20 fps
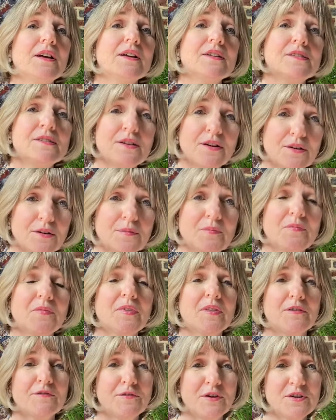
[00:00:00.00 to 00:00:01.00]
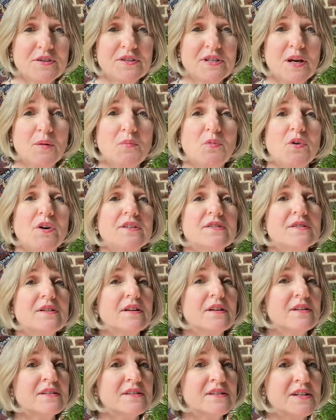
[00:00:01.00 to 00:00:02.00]
So, the first step was
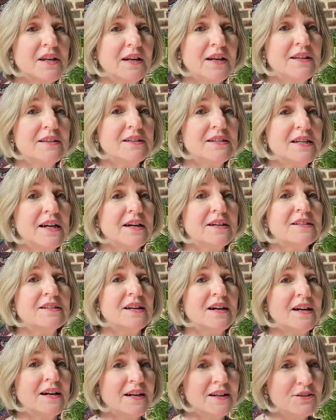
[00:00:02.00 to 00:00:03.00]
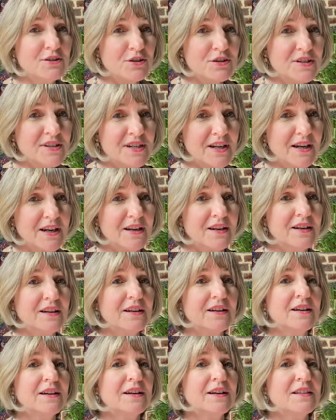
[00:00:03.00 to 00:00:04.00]
study the text to understand
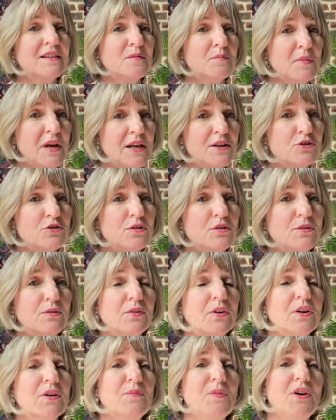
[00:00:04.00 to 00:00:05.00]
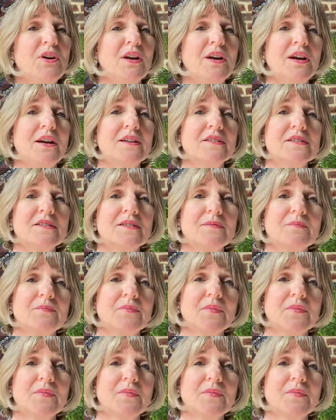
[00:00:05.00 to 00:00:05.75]
the main truth it communicates.